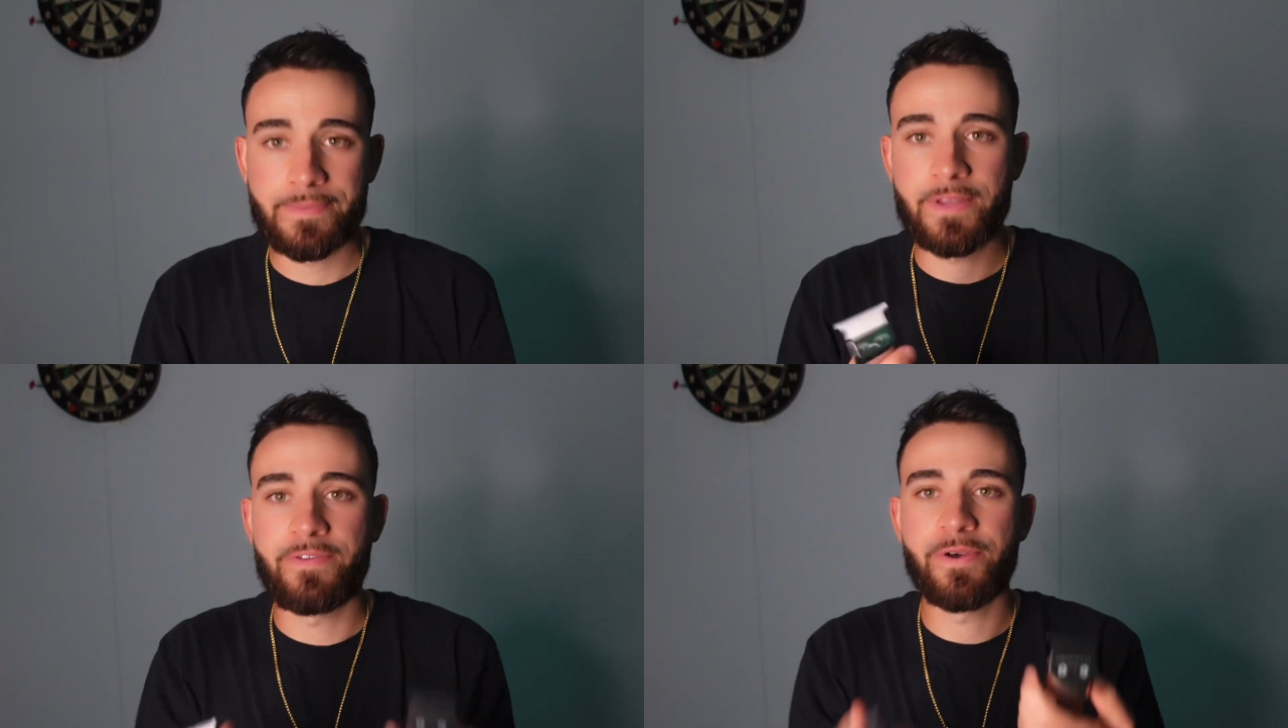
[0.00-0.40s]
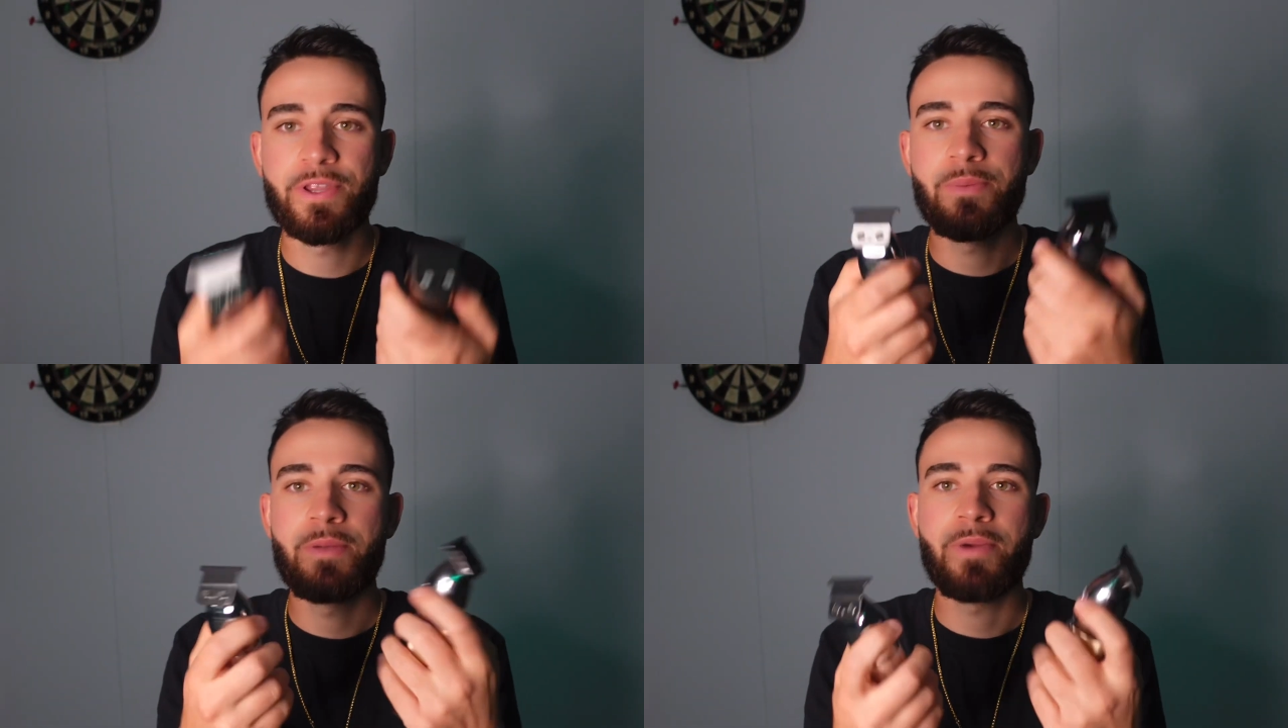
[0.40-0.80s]
Feeling
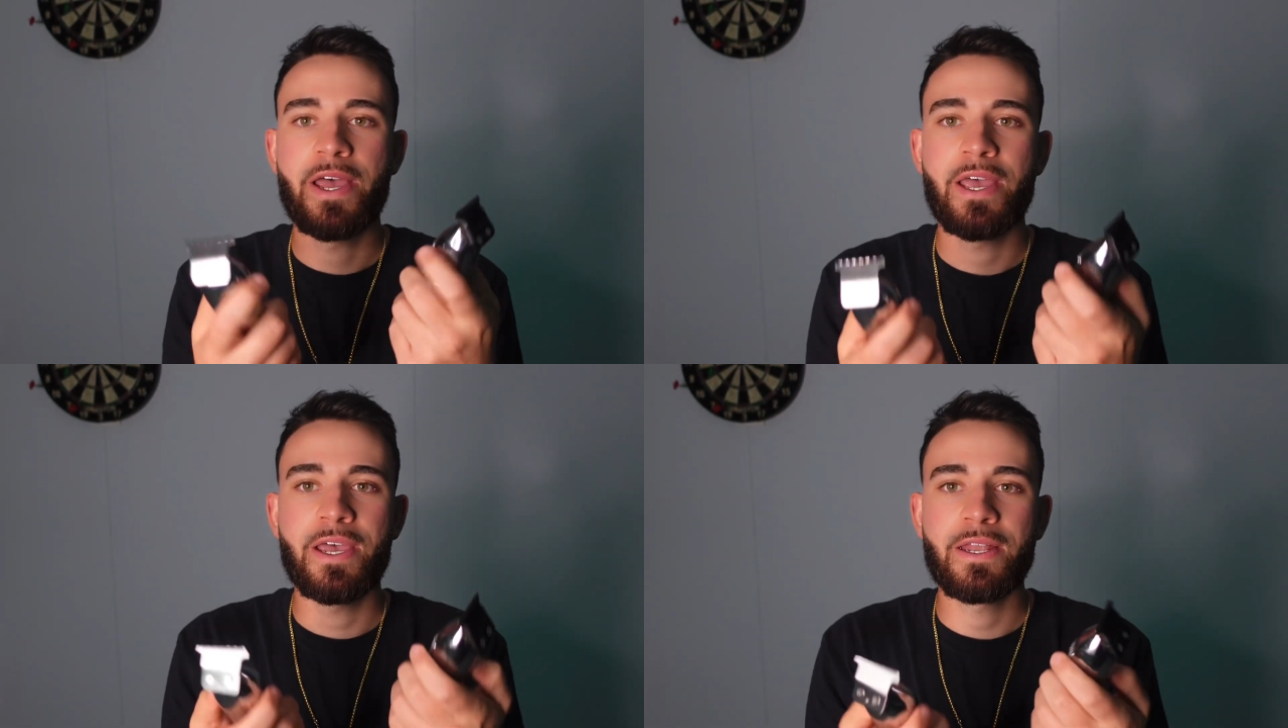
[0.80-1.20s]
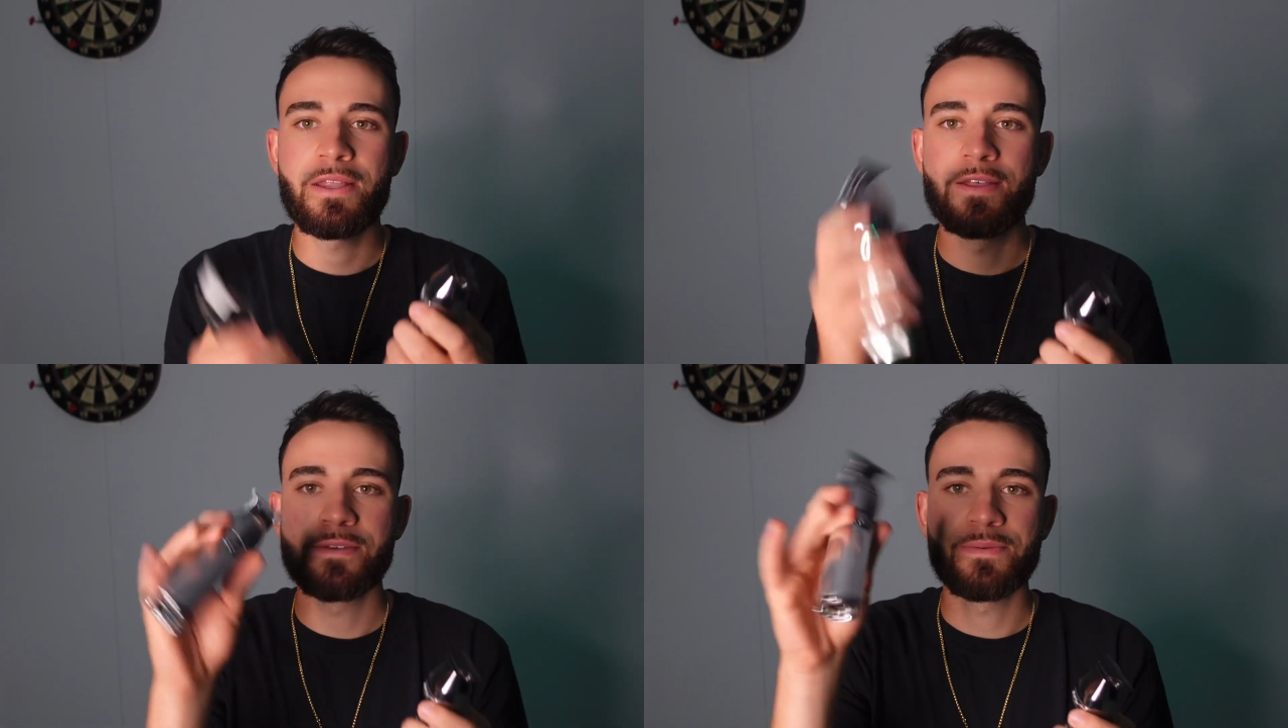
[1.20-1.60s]
them in my hand,
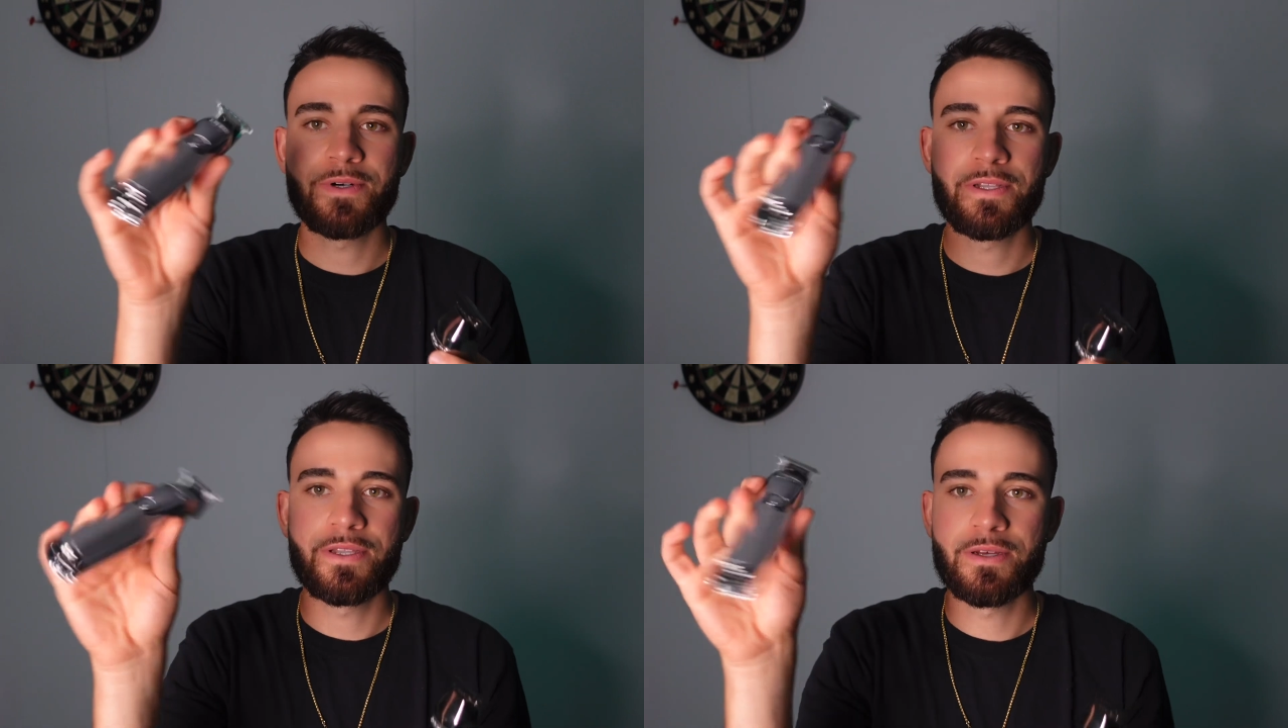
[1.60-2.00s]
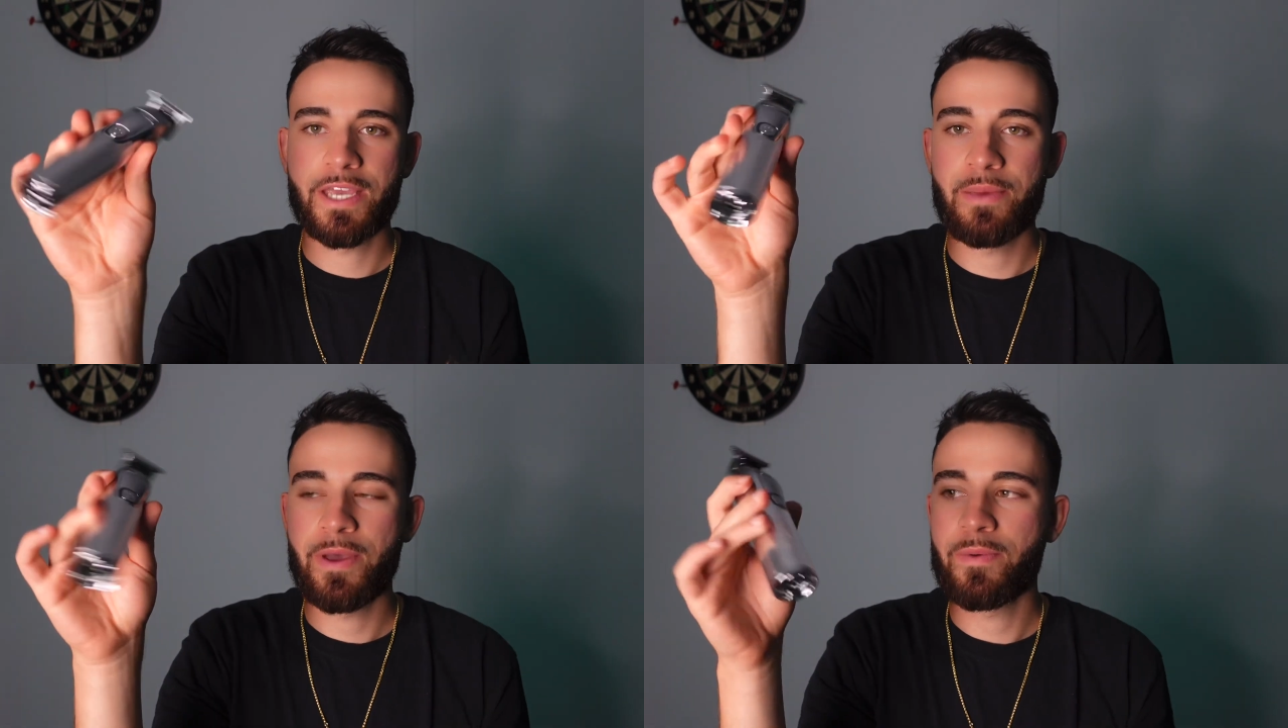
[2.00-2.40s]
this one, the
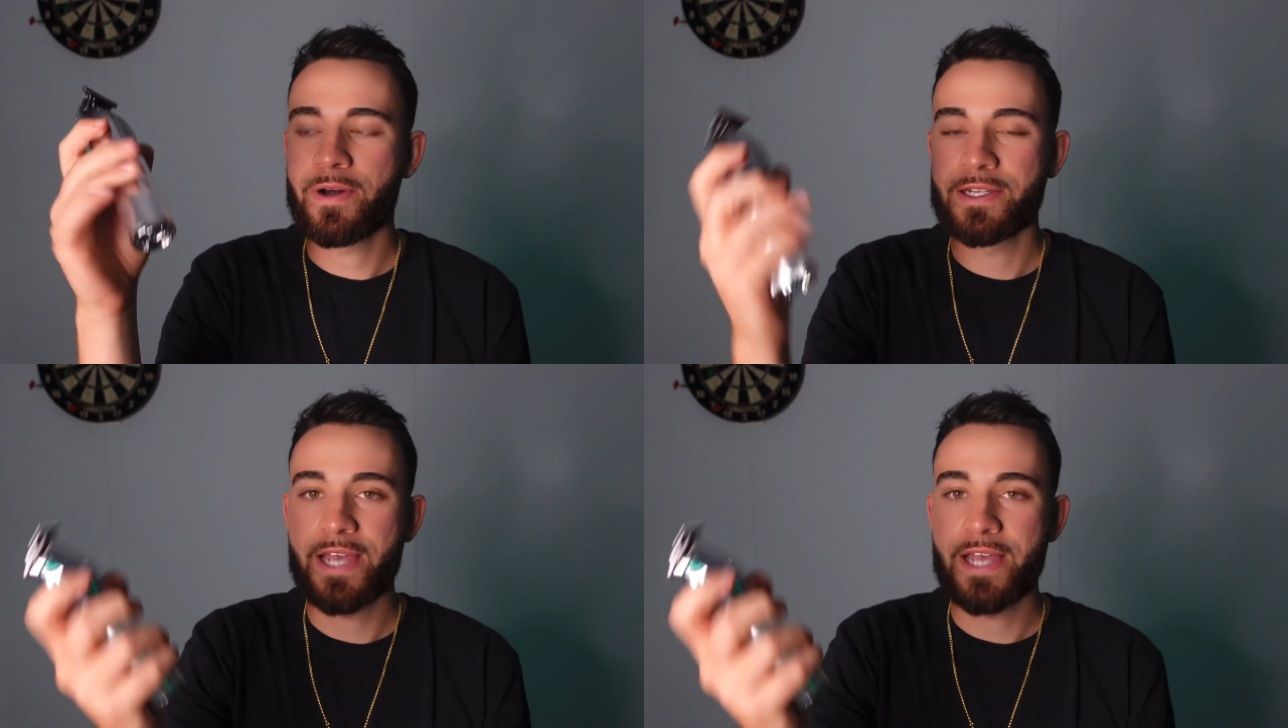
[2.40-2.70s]
Kemei one,